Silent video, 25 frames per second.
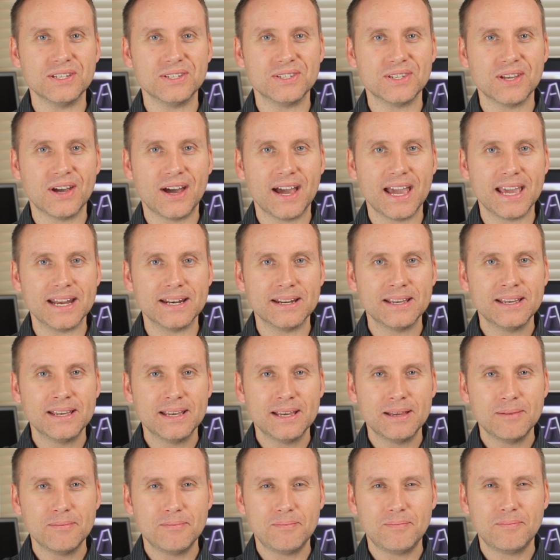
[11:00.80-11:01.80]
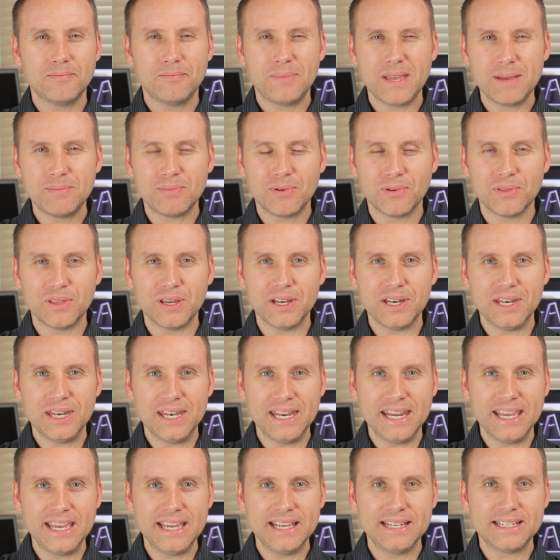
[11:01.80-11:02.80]
design, people that
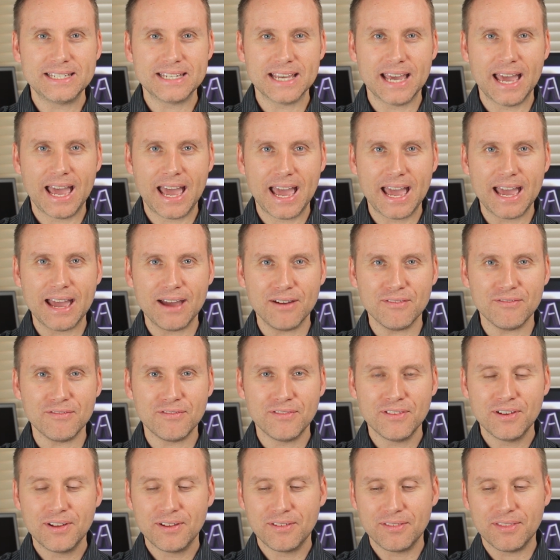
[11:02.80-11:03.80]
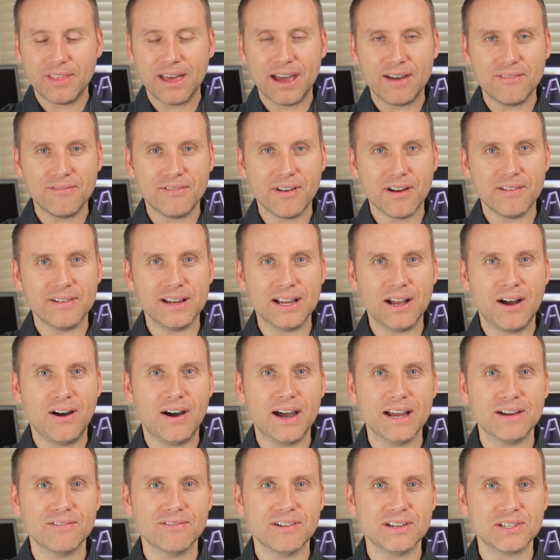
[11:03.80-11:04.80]
need to have that very
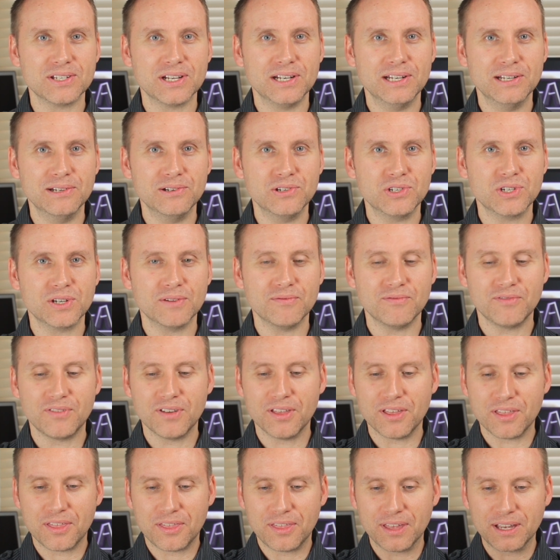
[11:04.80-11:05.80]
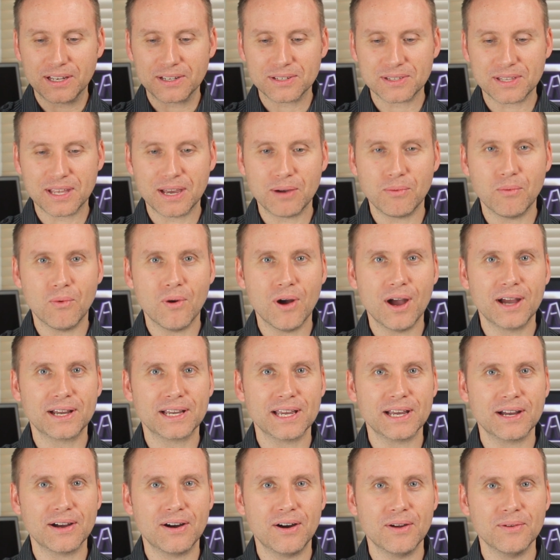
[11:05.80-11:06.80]
high resolution for the things they're
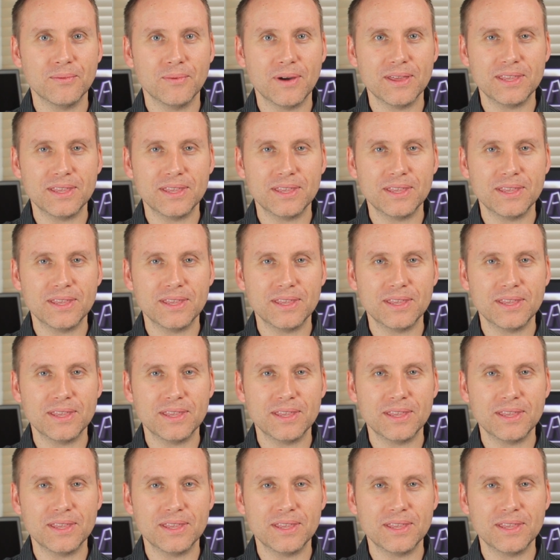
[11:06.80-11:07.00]
working on,